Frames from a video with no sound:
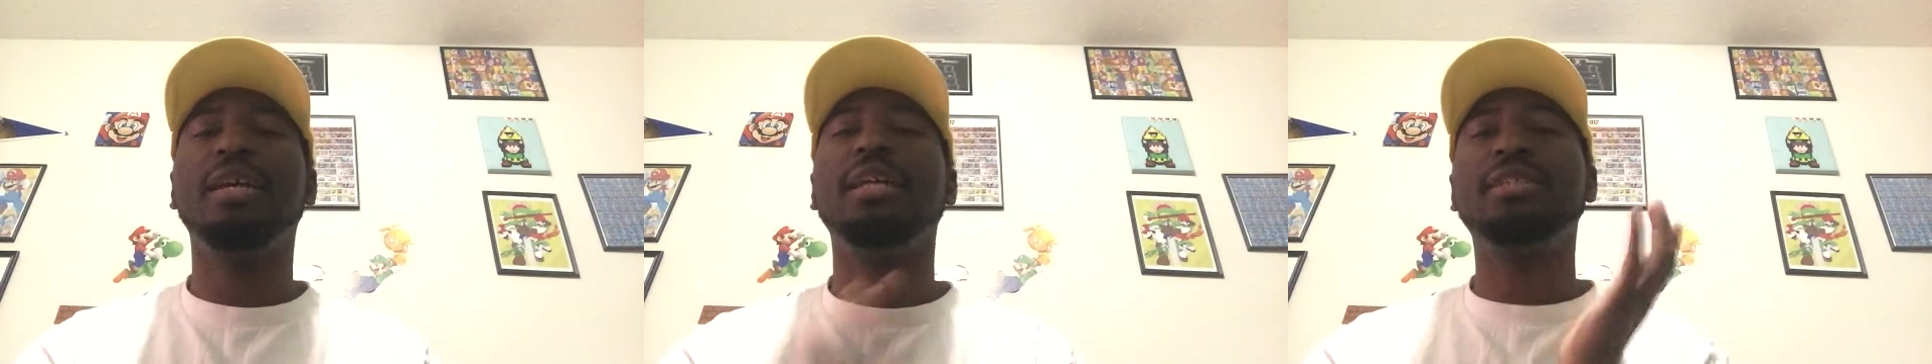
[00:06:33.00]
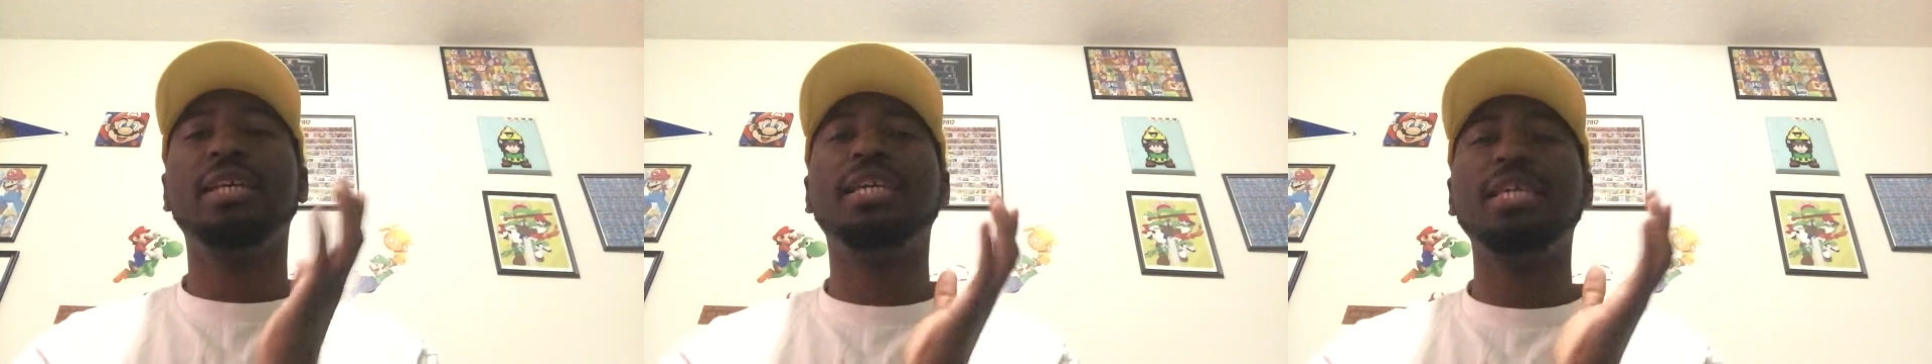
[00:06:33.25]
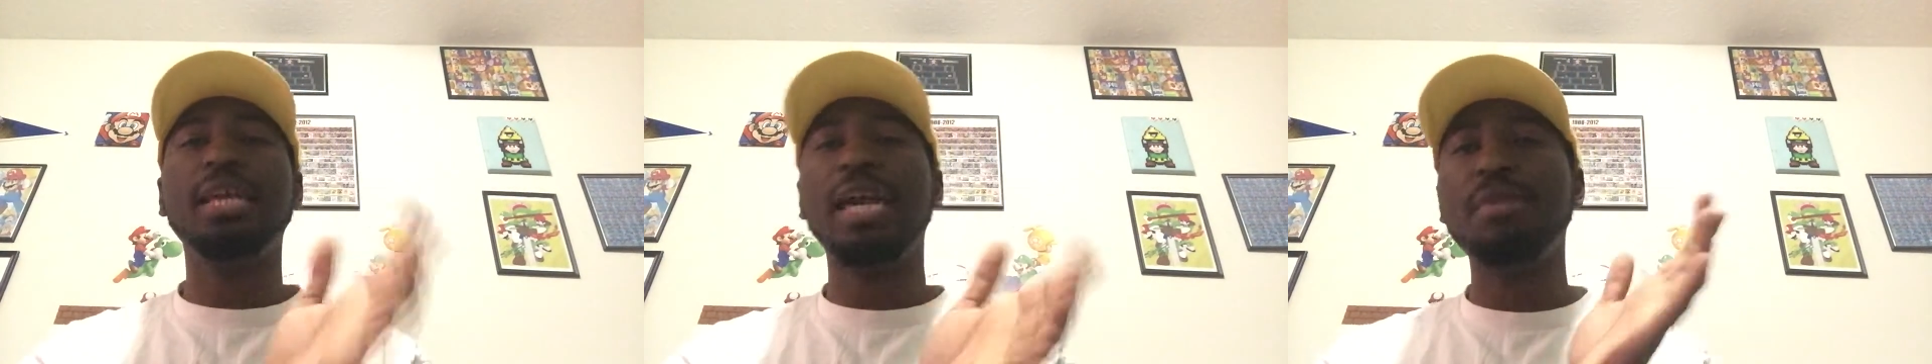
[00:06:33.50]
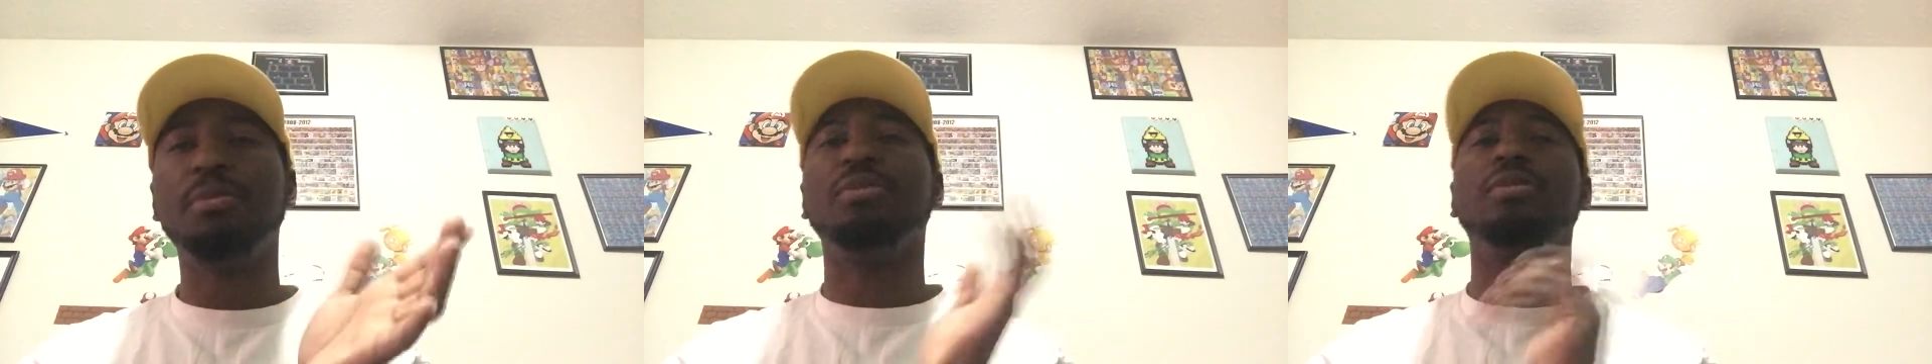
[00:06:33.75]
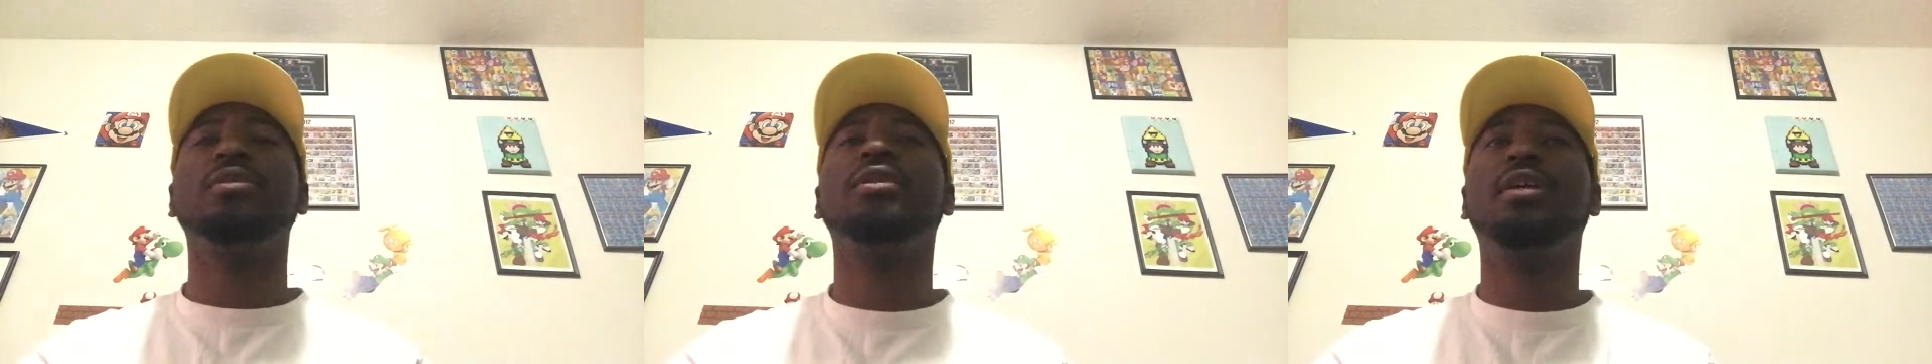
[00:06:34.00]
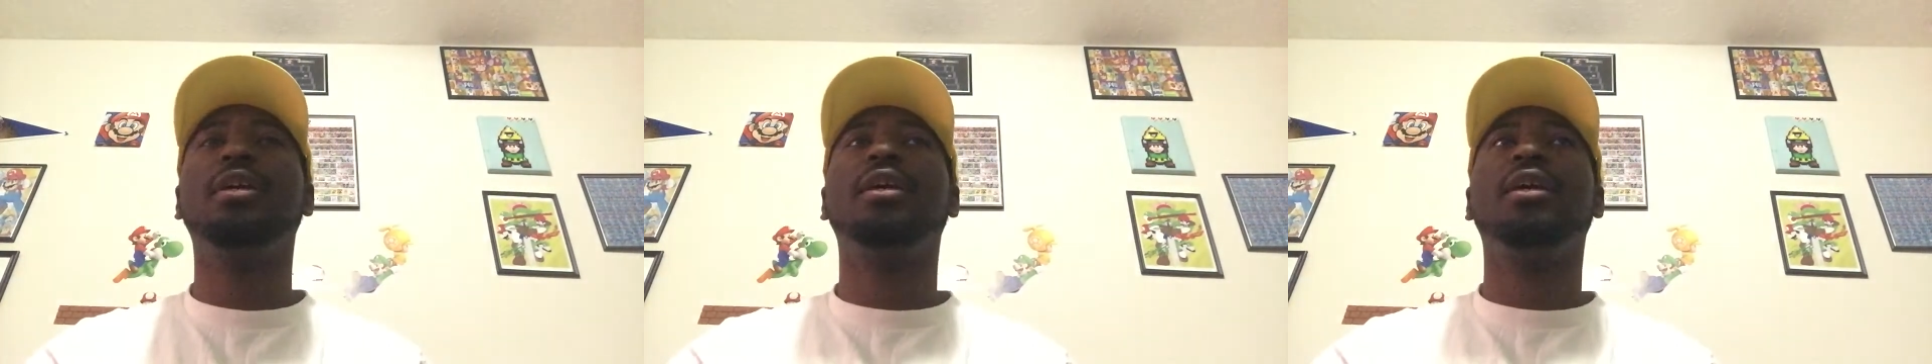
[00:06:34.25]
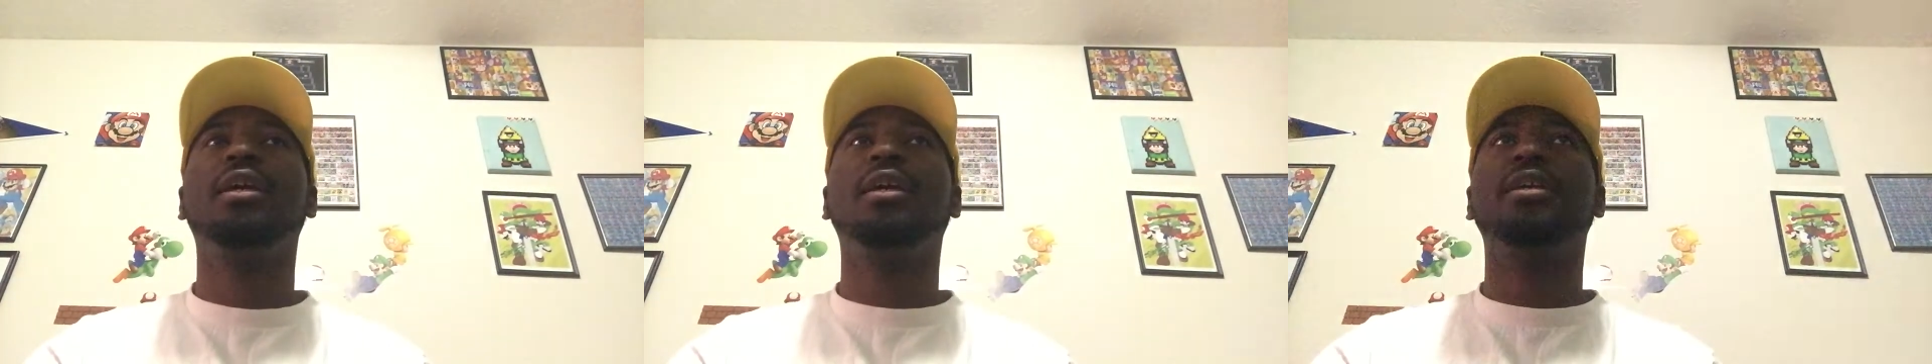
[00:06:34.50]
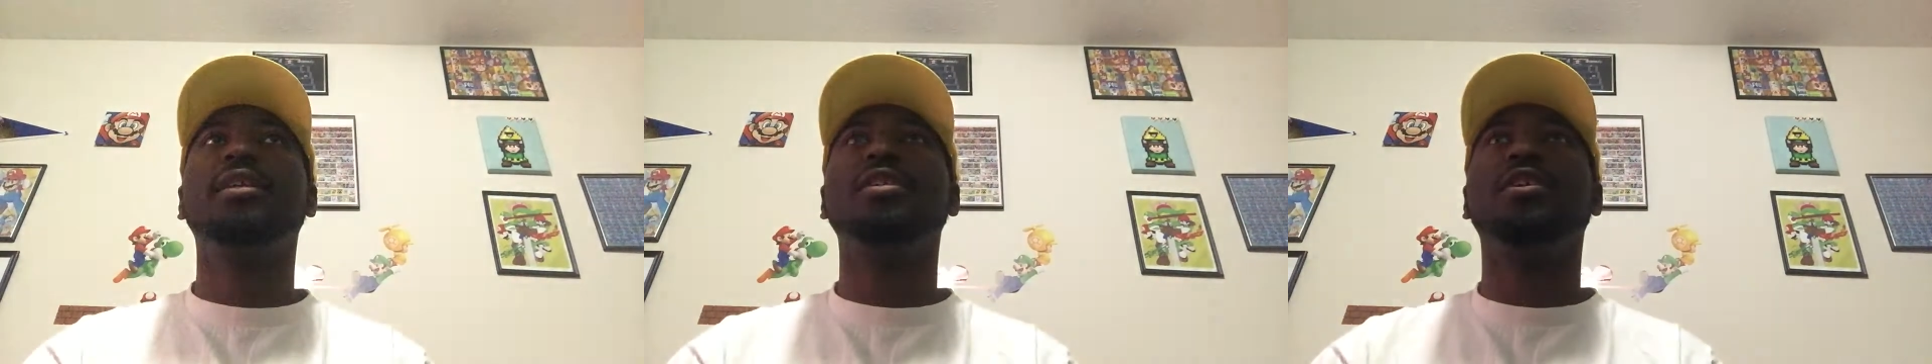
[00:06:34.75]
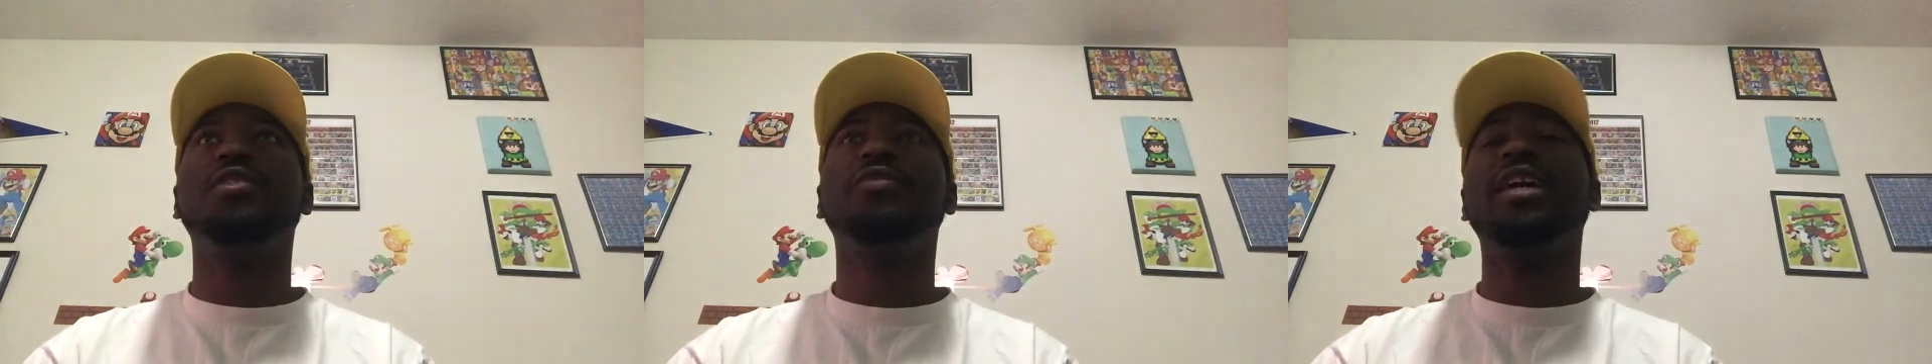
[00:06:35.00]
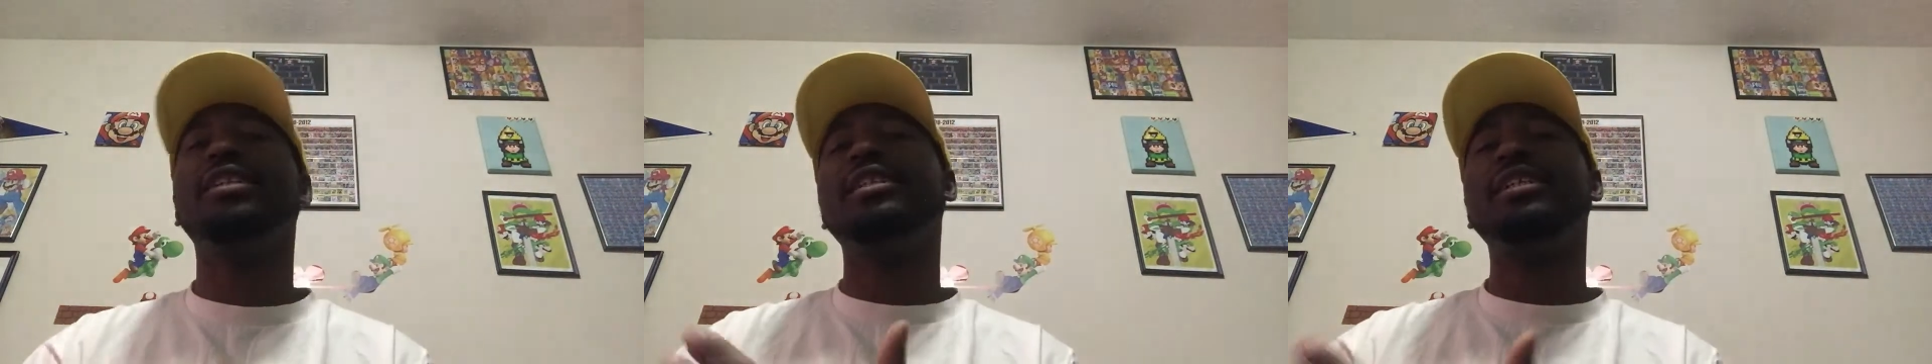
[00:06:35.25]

It's a cable. You know, you've got